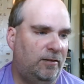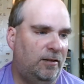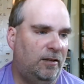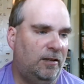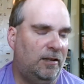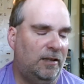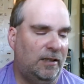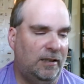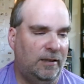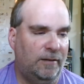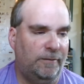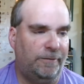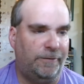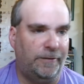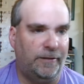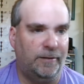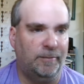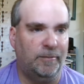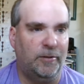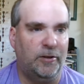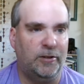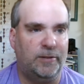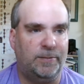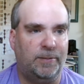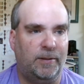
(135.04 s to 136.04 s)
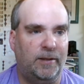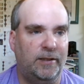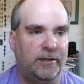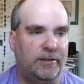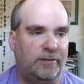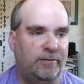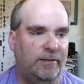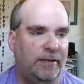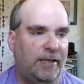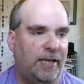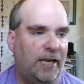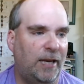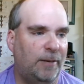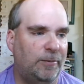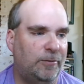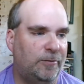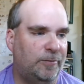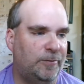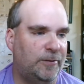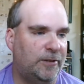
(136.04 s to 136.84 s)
Let's talk about some Monday Night Raw.